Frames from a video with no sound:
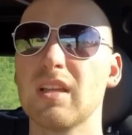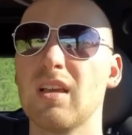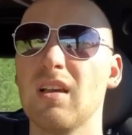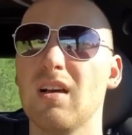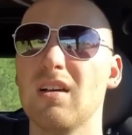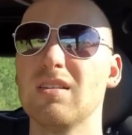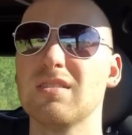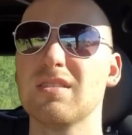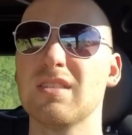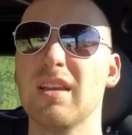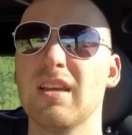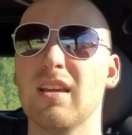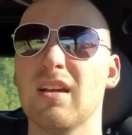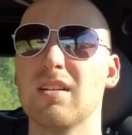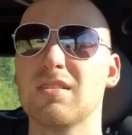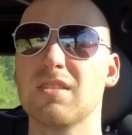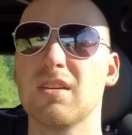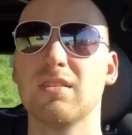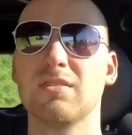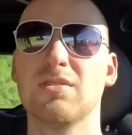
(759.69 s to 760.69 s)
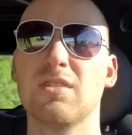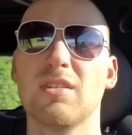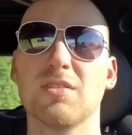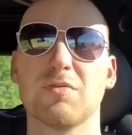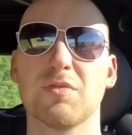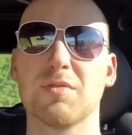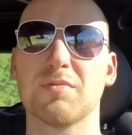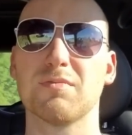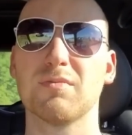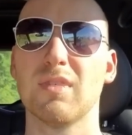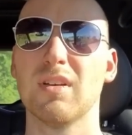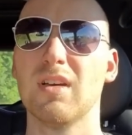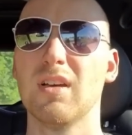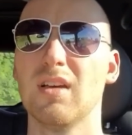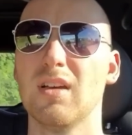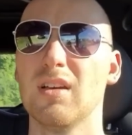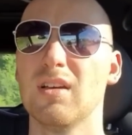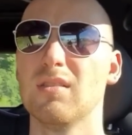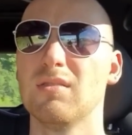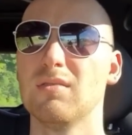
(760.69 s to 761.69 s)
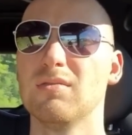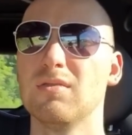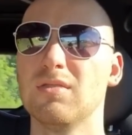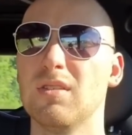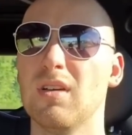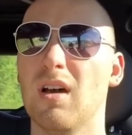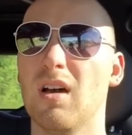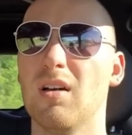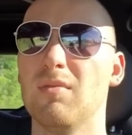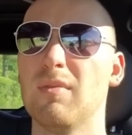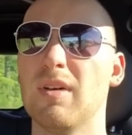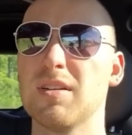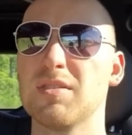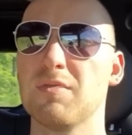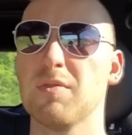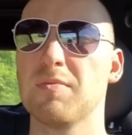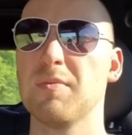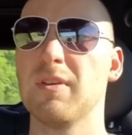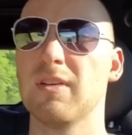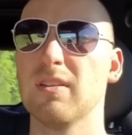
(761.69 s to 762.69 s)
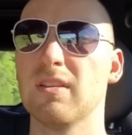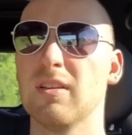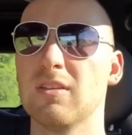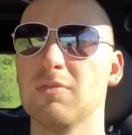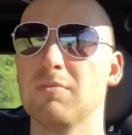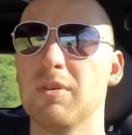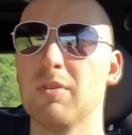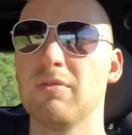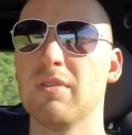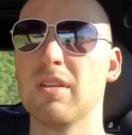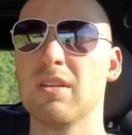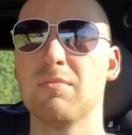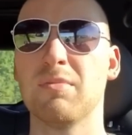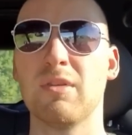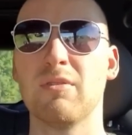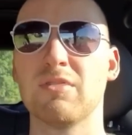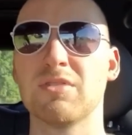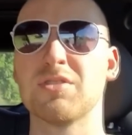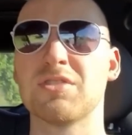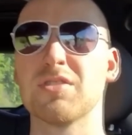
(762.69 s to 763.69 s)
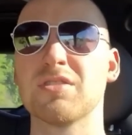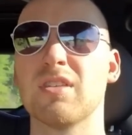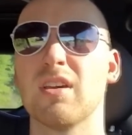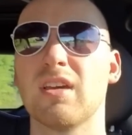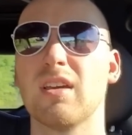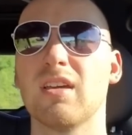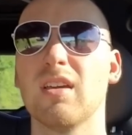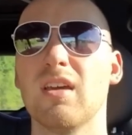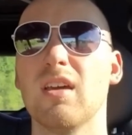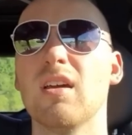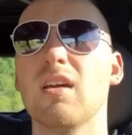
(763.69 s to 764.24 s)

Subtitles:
Because it got to, Josh was messing with me a little bit with it, but he was just like,